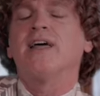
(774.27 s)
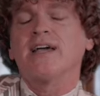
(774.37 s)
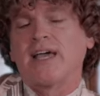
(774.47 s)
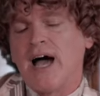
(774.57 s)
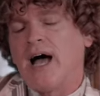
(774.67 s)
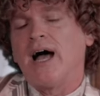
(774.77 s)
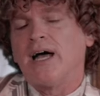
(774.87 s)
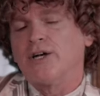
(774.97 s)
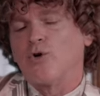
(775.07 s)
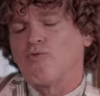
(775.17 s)
that
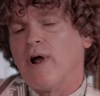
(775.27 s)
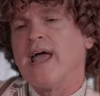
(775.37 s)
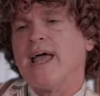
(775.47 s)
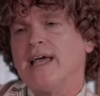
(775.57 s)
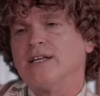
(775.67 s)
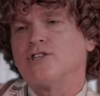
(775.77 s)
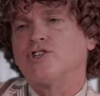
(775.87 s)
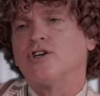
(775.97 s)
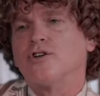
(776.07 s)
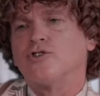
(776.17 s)
God
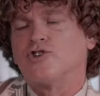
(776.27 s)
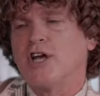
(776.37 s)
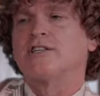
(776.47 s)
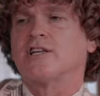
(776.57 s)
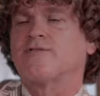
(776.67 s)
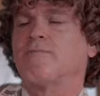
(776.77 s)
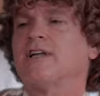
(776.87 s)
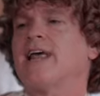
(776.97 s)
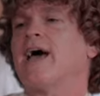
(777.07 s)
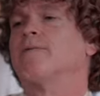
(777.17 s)
raised Jesus from
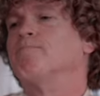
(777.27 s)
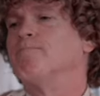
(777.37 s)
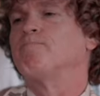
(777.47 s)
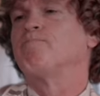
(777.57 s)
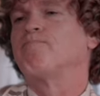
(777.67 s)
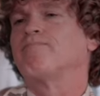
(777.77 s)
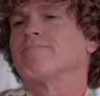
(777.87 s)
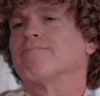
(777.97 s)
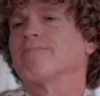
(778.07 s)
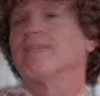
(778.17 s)
the dead?
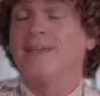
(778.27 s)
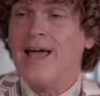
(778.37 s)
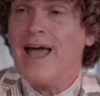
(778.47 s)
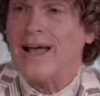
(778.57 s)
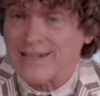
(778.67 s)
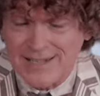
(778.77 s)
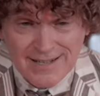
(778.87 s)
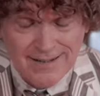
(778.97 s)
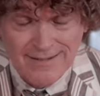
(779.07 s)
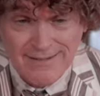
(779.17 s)
Yes.